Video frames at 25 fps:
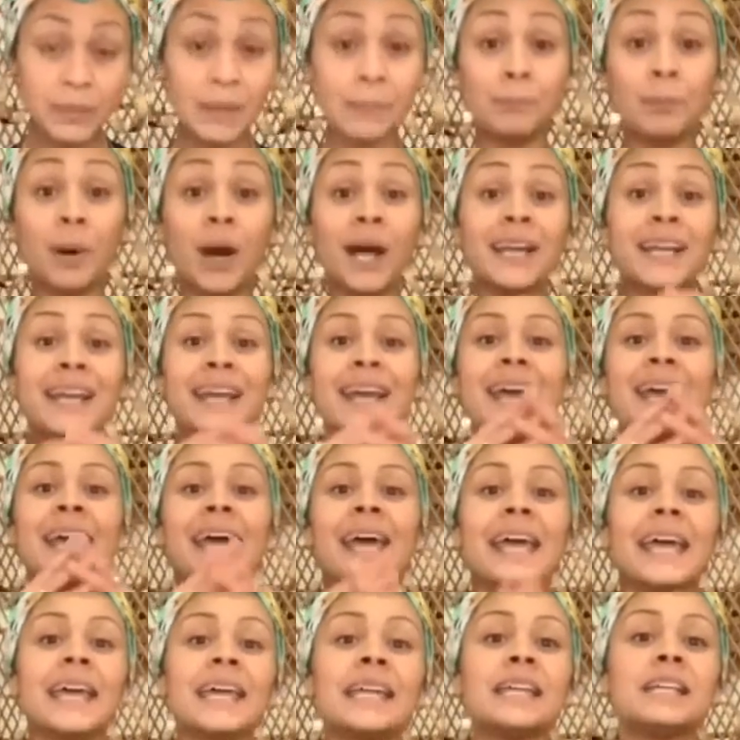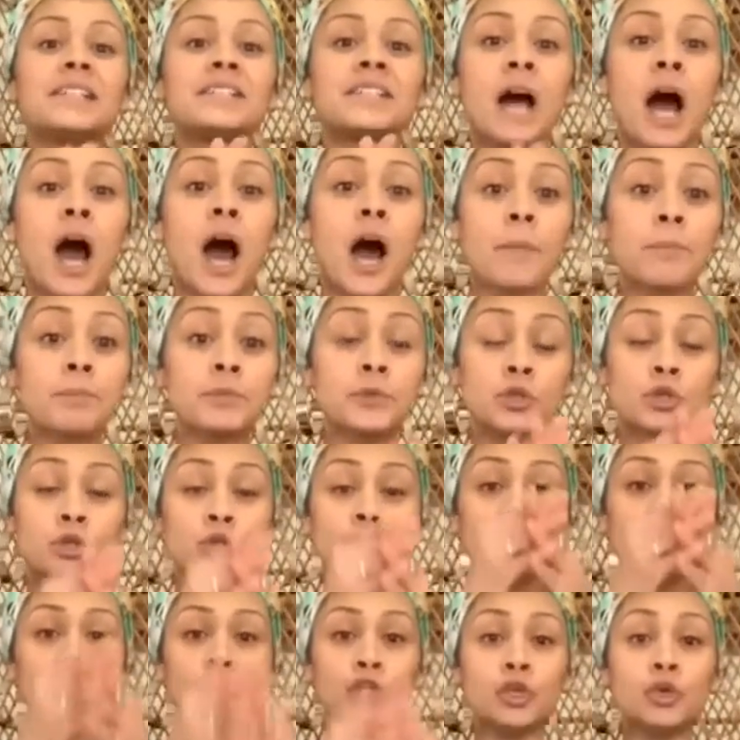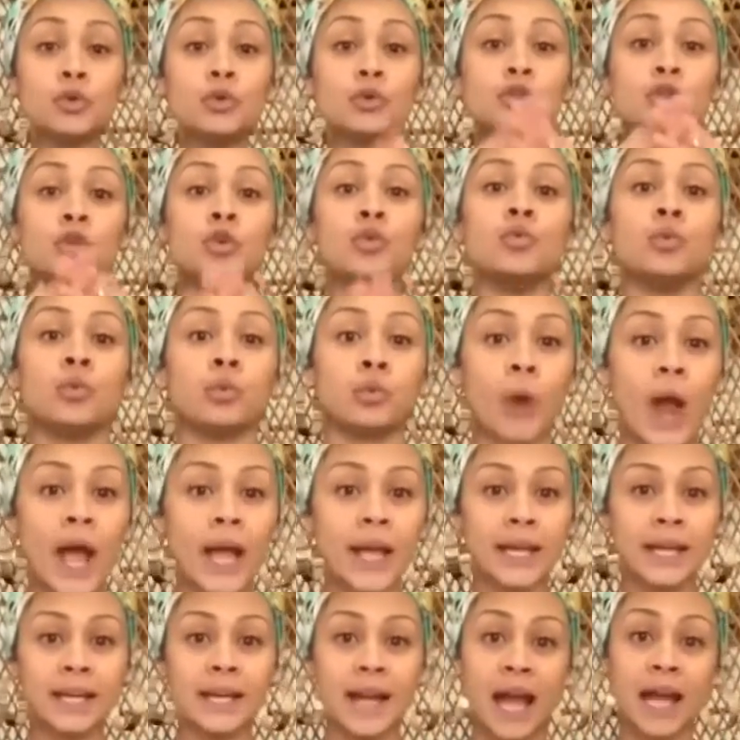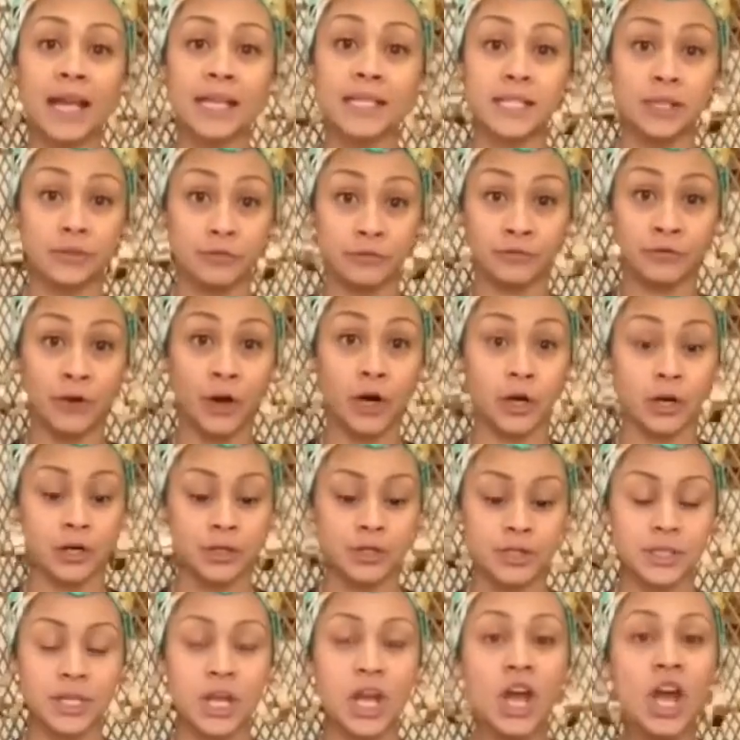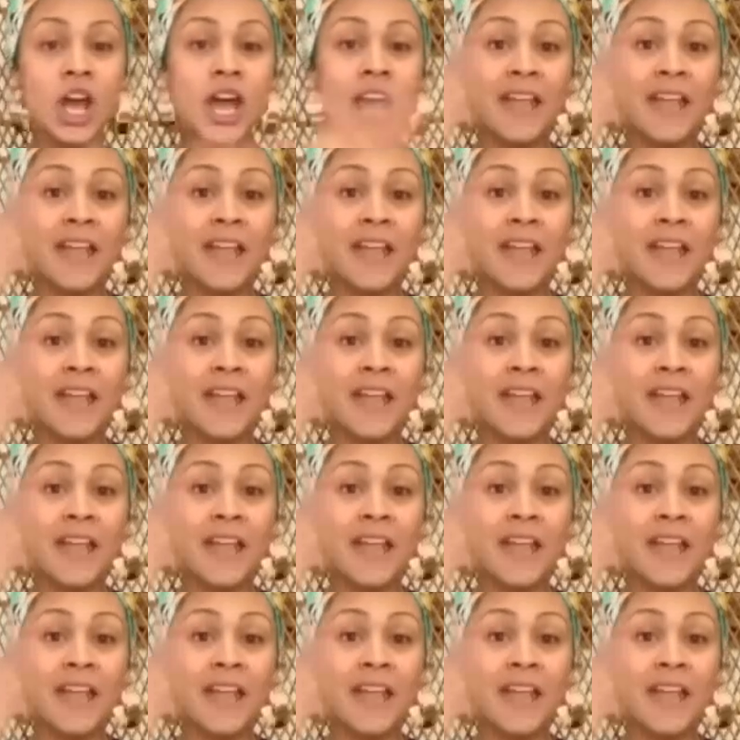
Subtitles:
But it is up to you to recognize it first.